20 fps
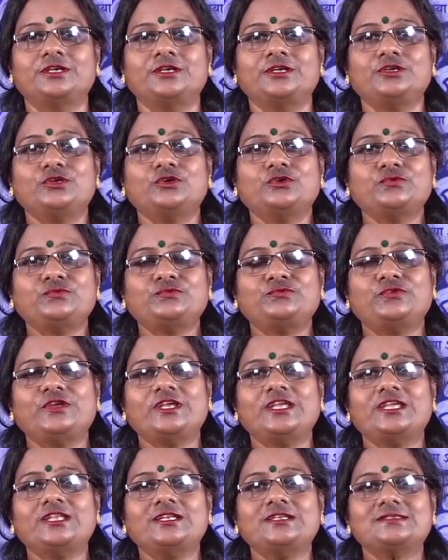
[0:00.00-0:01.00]
you
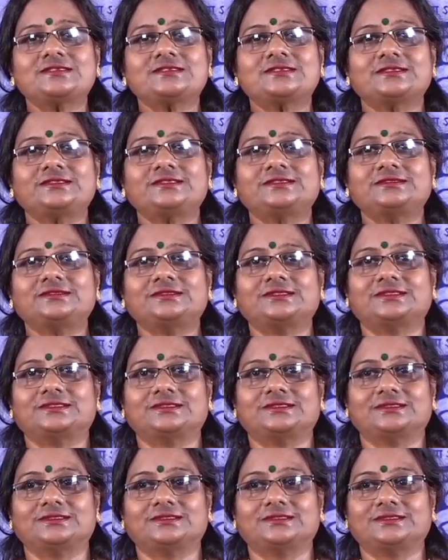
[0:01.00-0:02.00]
feel certain
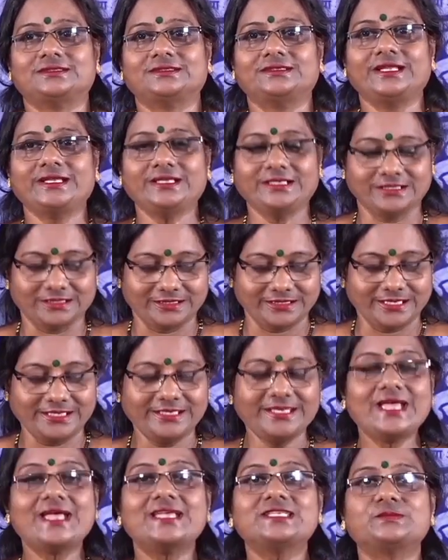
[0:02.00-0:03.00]

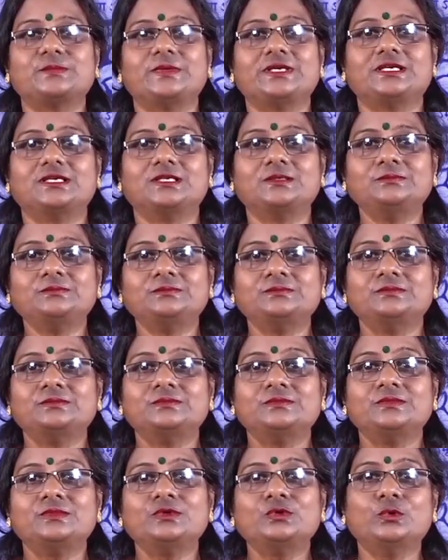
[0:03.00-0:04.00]
area has become
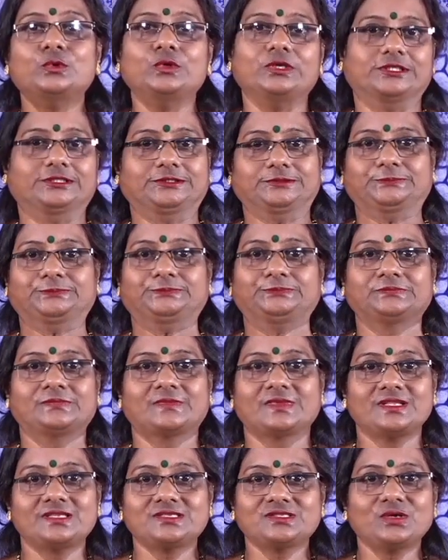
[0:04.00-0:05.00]
cooler.
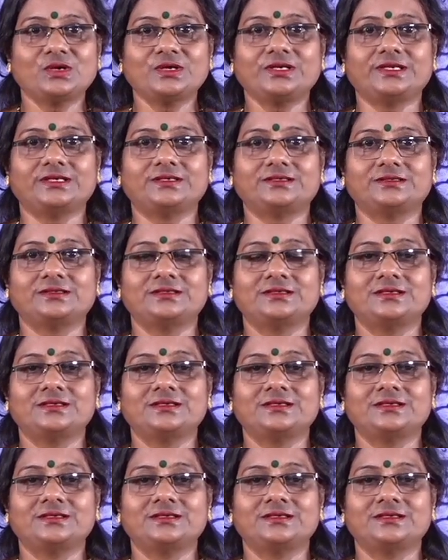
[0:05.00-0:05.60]
Is not it?